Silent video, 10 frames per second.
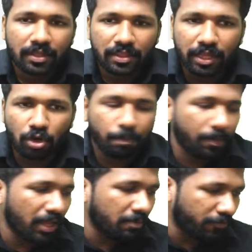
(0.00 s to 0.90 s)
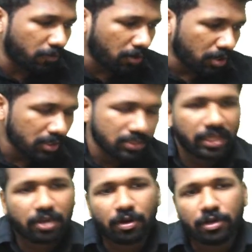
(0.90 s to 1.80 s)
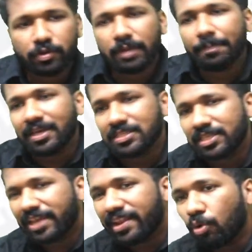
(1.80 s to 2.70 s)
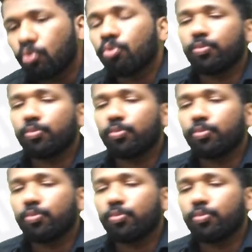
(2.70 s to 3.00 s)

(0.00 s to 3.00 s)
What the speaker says: the rupee before is equal to the paise now.